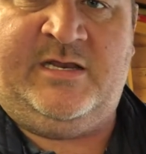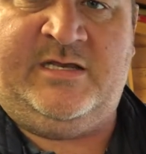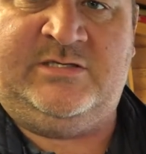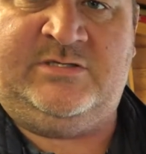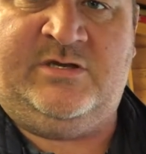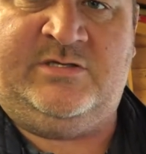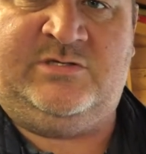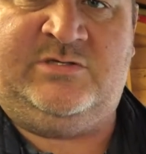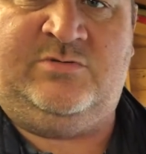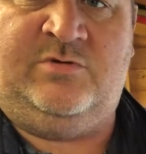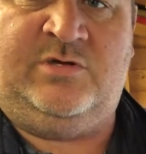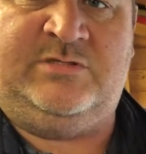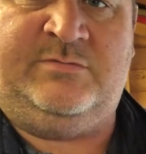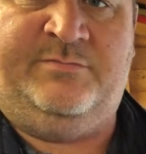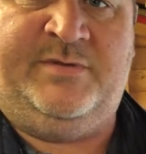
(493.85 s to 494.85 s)
That side's still
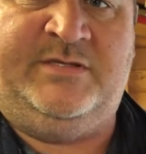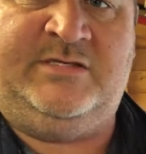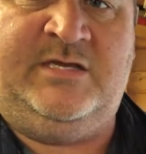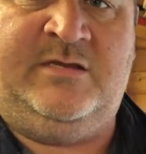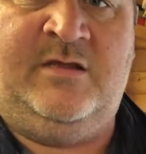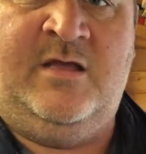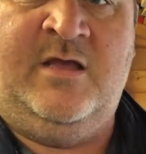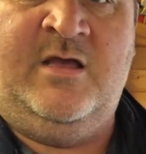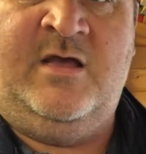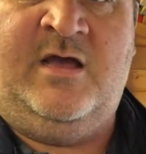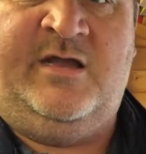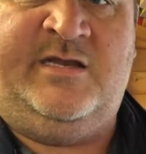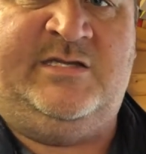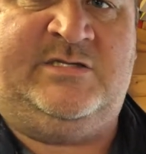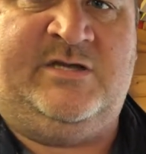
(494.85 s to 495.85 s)
got some pitting,
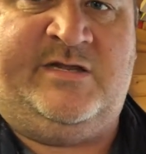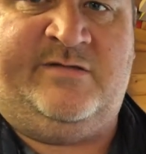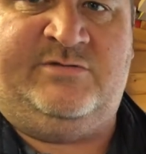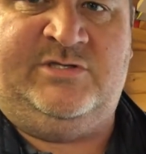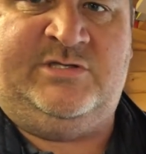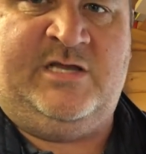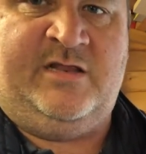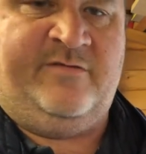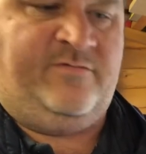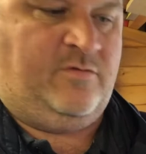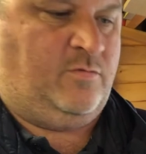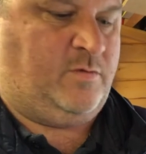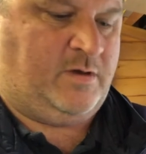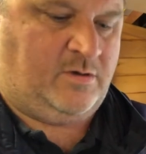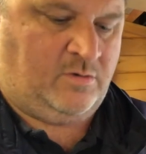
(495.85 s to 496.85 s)
and this side I've just hit it for a
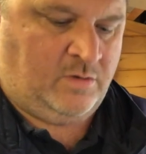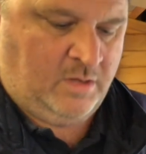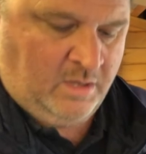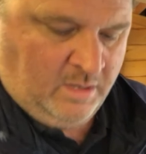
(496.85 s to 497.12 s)
while.